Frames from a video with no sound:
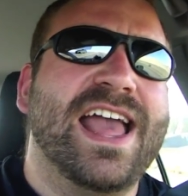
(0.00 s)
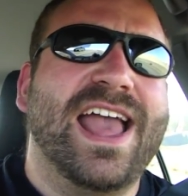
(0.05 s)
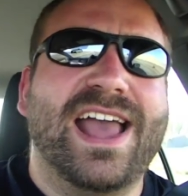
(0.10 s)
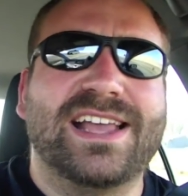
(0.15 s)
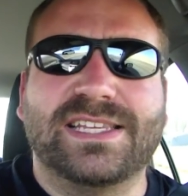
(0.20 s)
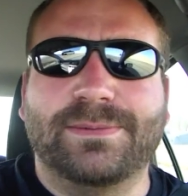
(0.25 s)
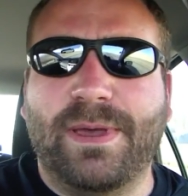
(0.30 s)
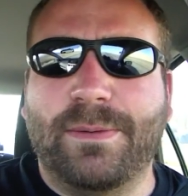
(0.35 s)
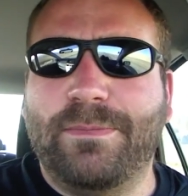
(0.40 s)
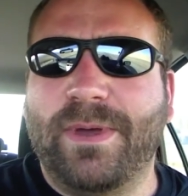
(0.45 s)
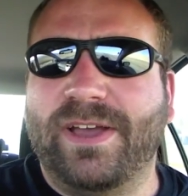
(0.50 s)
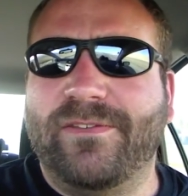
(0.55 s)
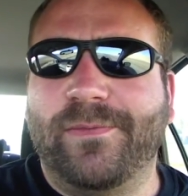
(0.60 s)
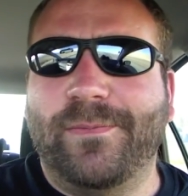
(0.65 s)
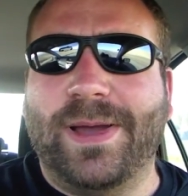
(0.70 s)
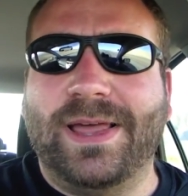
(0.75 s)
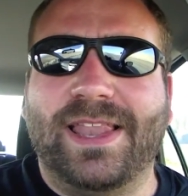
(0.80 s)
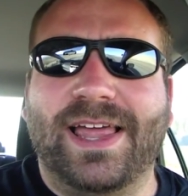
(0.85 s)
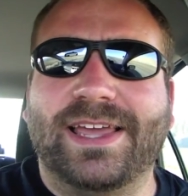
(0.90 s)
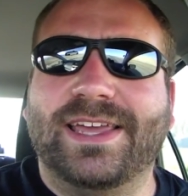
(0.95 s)
It's a bit big for
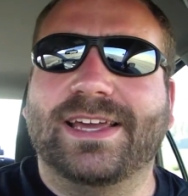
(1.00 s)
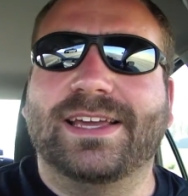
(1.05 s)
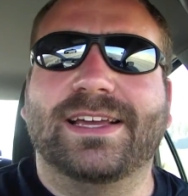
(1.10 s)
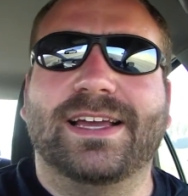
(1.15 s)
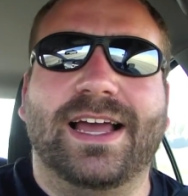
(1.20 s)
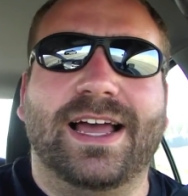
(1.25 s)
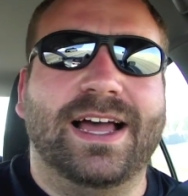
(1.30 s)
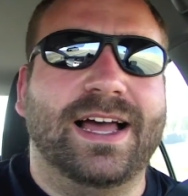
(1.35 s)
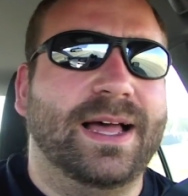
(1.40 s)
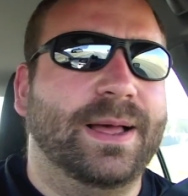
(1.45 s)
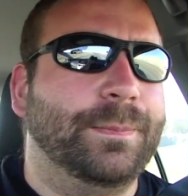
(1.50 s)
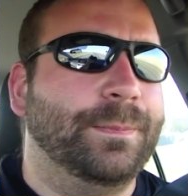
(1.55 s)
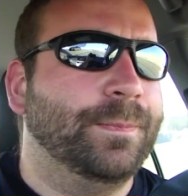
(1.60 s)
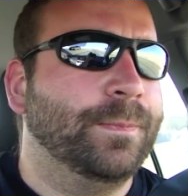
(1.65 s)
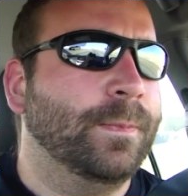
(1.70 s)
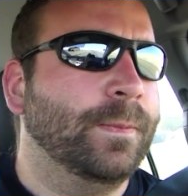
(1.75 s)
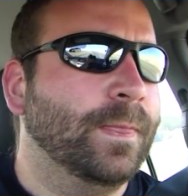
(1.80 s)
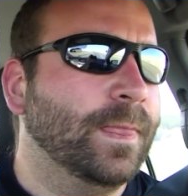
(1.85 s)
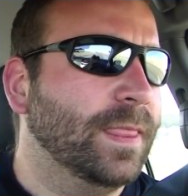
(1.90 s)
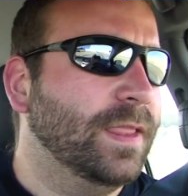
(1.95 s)
my liking,
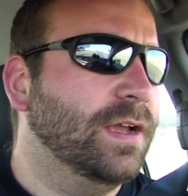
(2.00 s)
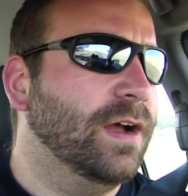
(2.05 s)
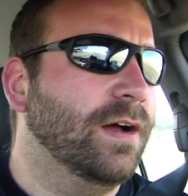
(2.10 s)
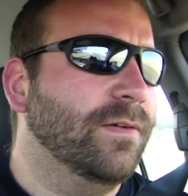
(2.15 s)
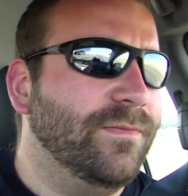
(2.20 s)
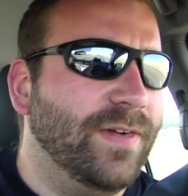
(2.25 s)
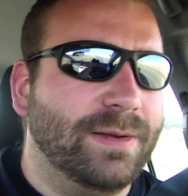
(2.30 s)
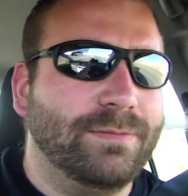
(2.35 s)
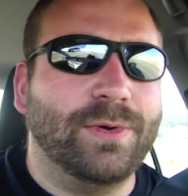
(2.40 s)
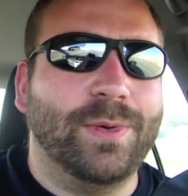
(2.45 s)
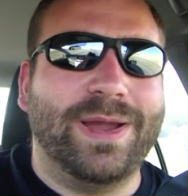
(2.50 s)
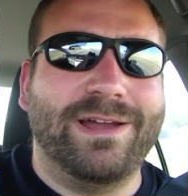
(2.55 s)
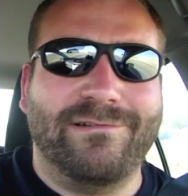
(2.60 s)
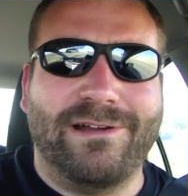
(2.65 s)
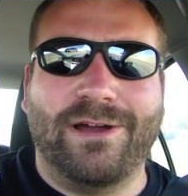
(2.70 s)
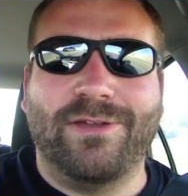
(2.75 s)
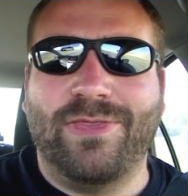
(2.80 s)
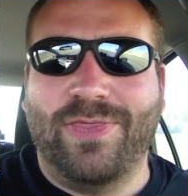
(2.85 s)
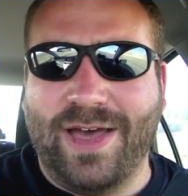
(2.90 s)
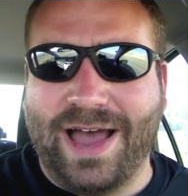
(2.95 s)
can't find my way
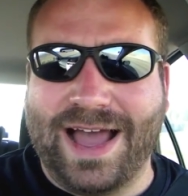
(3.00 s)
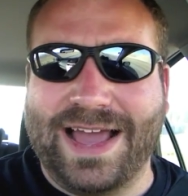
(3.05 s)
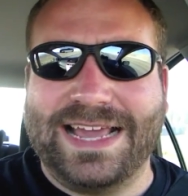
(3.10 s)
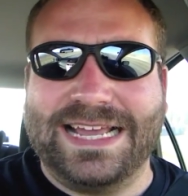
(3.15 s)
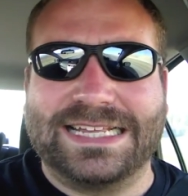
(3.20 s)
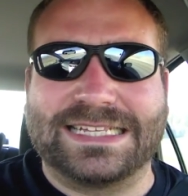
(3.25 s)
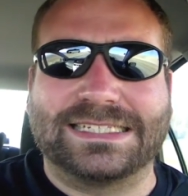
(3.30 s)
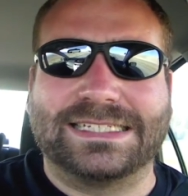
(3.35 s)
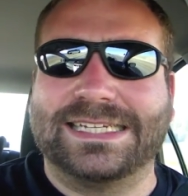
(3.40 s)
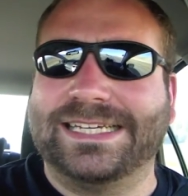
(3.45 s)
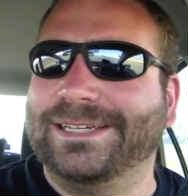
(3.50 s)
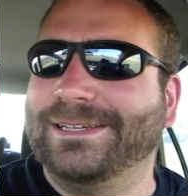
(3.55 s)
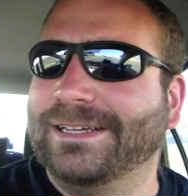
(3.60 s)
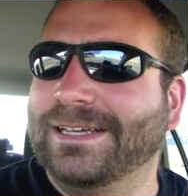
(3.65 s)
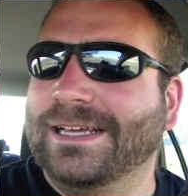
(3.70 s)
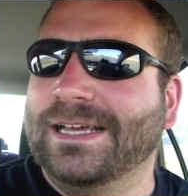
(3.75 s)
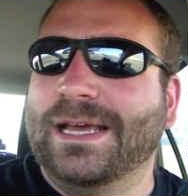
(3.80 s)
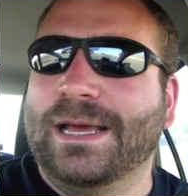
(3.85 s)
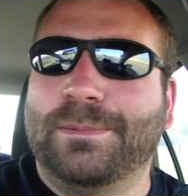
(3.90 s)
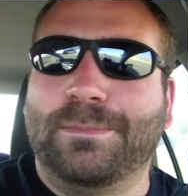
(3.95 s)
around that easily,
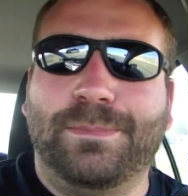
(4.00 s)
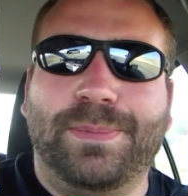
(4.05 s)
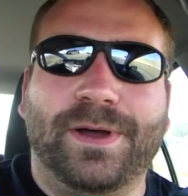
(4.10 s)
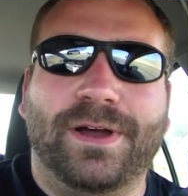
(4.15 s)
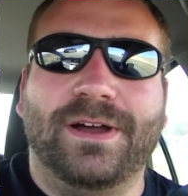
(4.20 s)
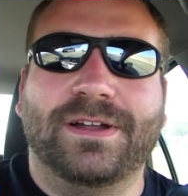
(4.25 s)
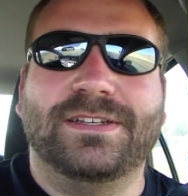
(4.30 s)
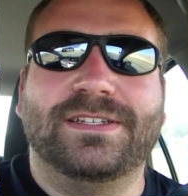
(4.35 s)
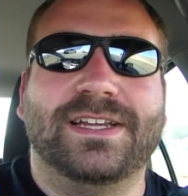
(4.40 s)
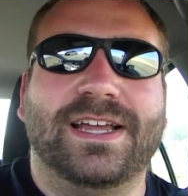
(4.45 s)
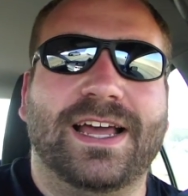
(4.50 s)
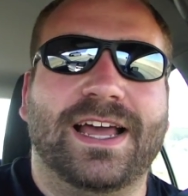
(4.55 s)
but